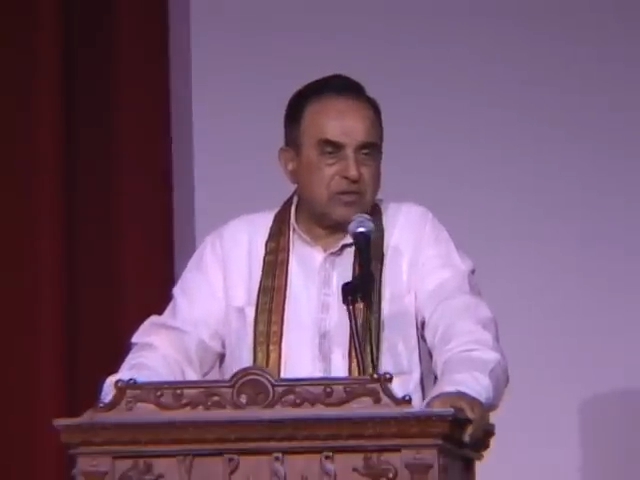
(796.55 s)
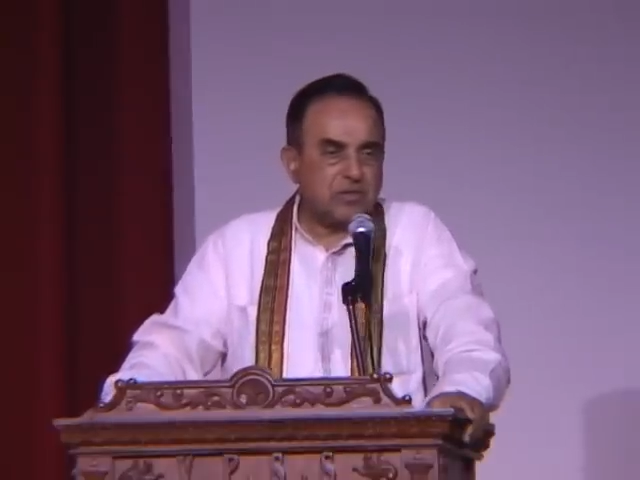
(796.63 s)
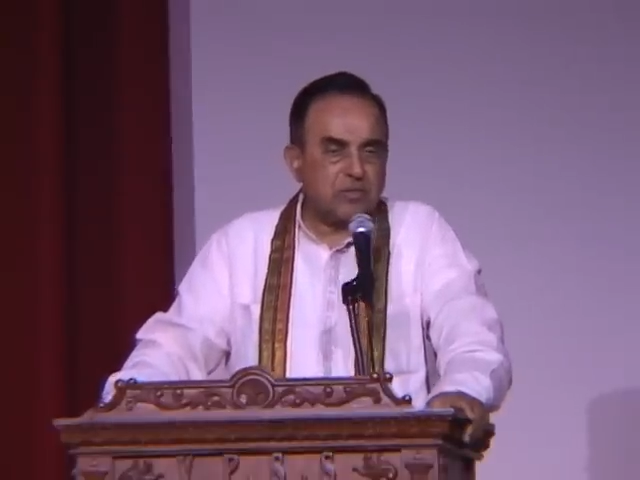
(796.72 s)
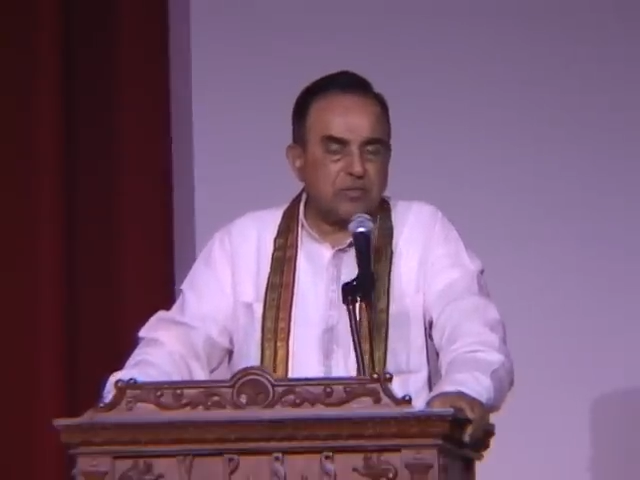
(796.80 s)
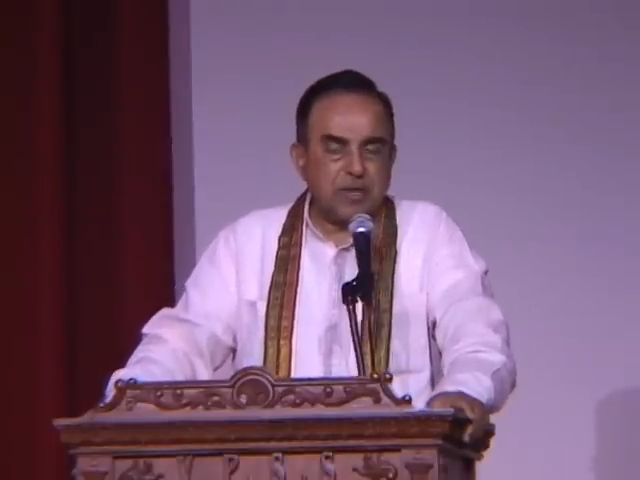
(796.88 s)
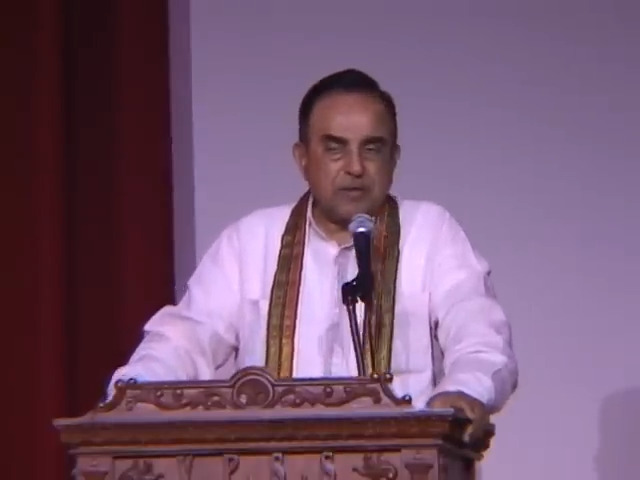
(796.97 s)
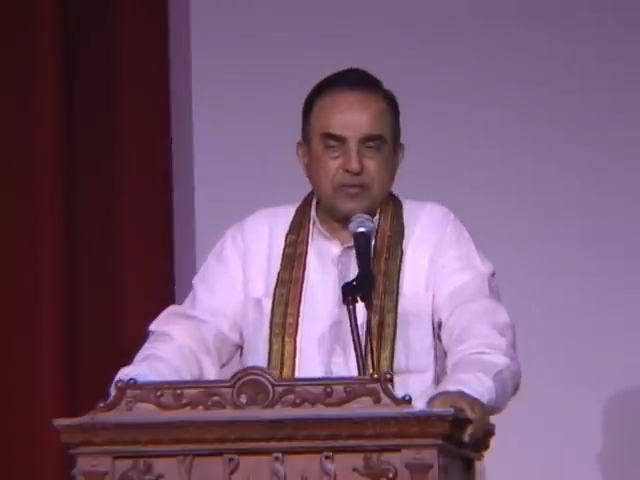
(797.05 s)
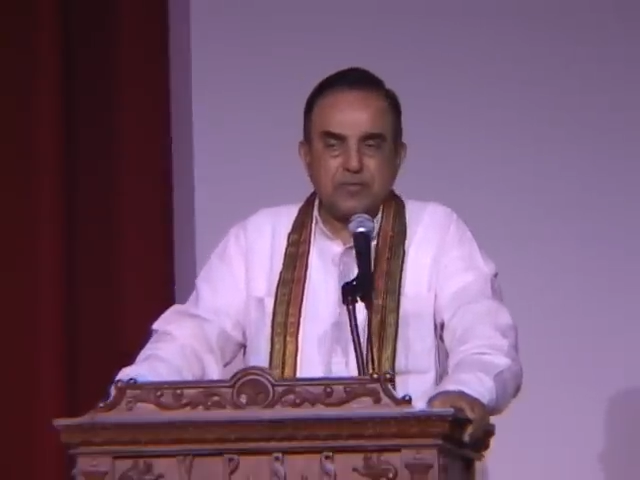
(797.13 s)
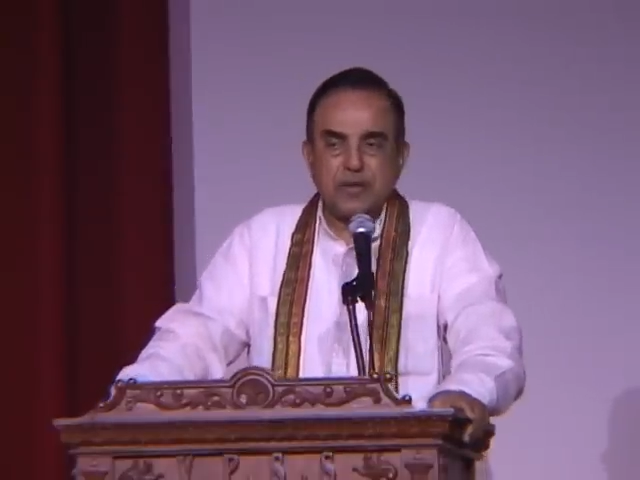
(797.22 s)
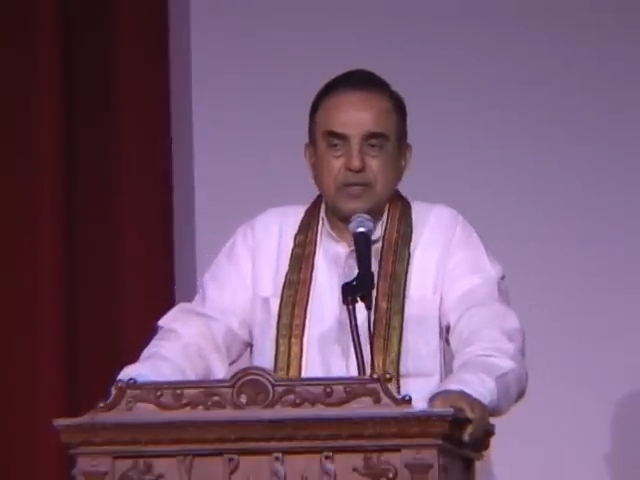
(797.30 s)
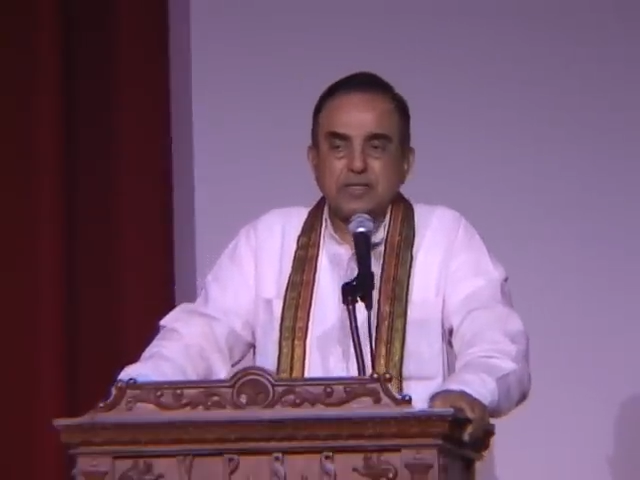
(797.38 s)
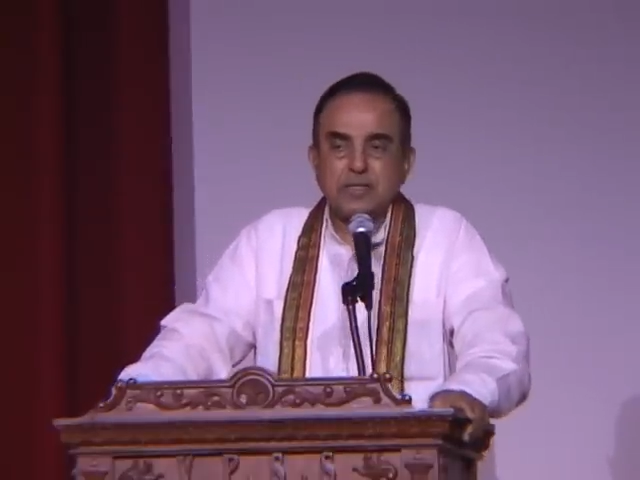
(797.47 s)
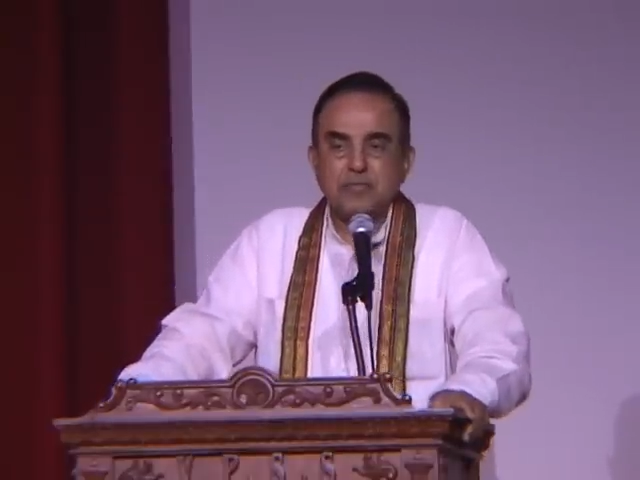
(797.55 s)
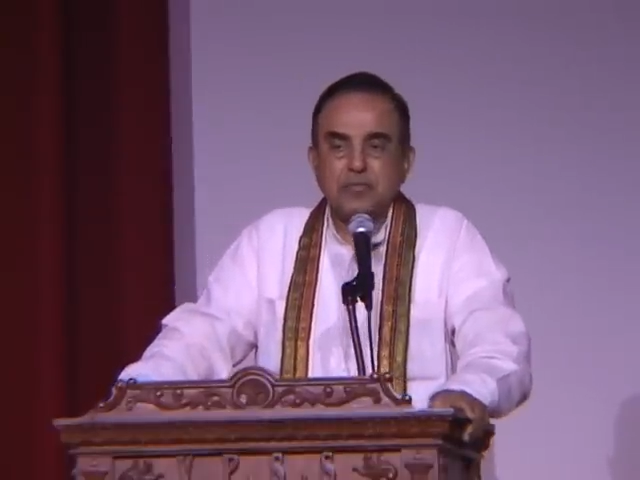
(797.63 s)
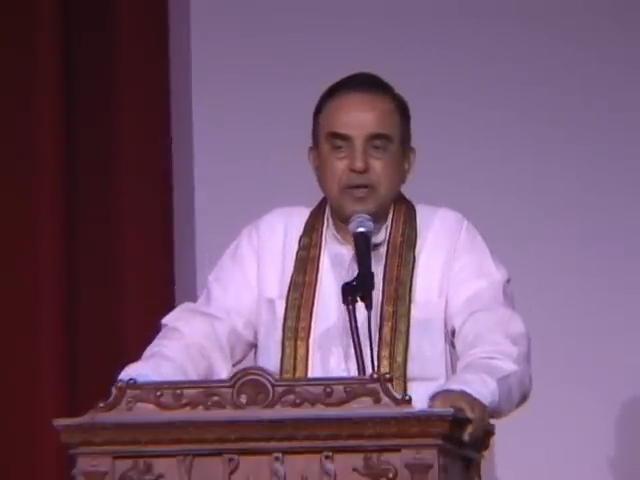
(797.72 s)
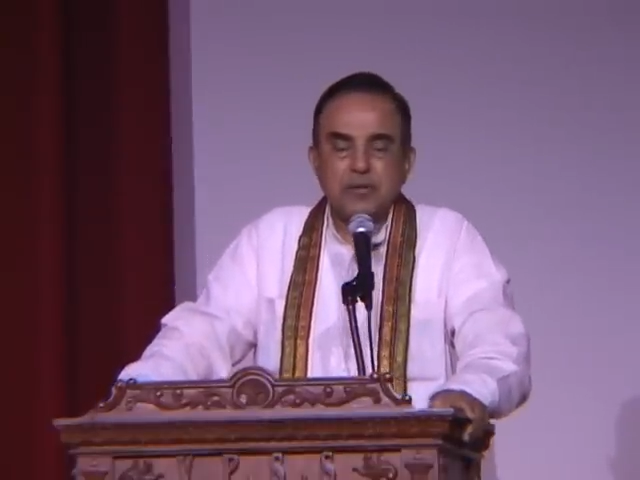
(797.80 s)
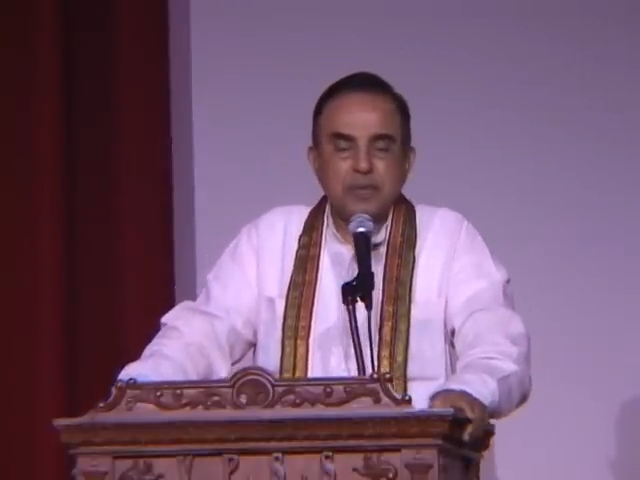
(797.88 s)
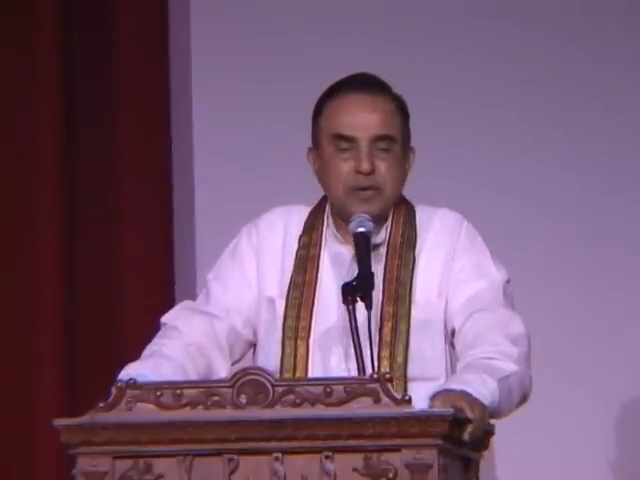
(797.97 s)
So we have to find some
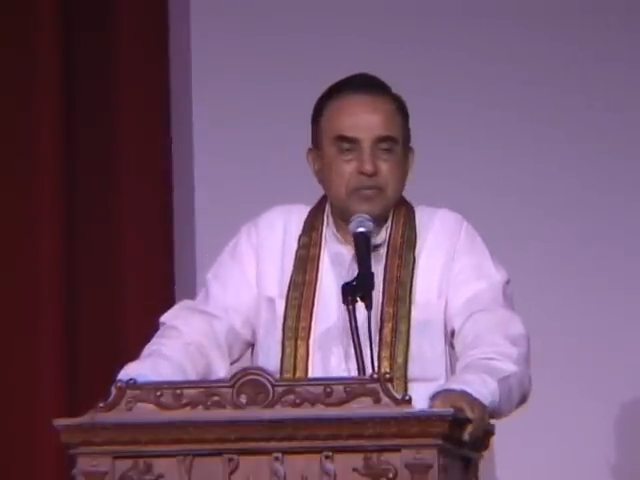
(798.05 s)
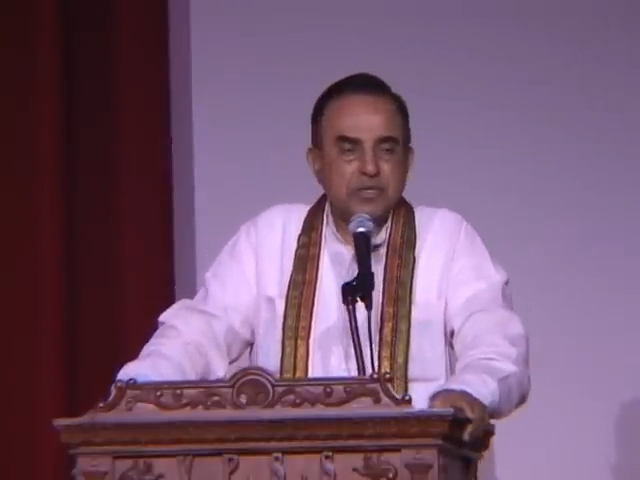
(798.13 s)
way by